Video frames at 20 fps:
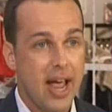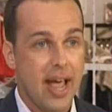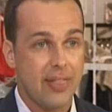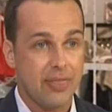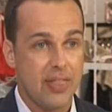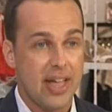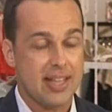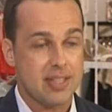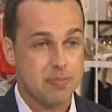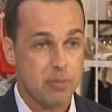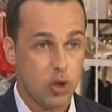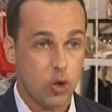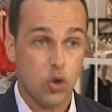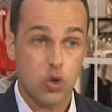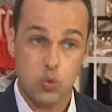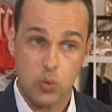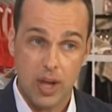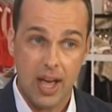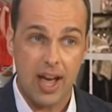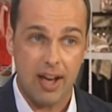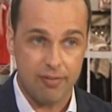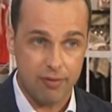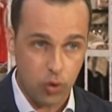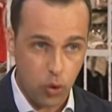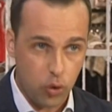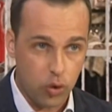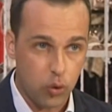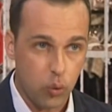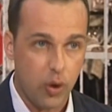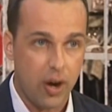and that's because we have
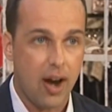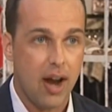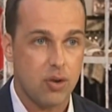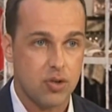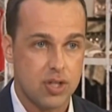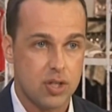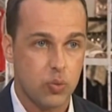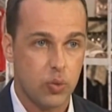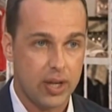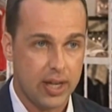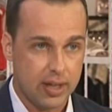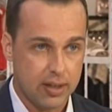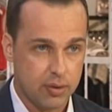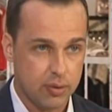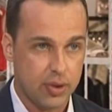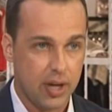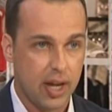local warehouses. We can do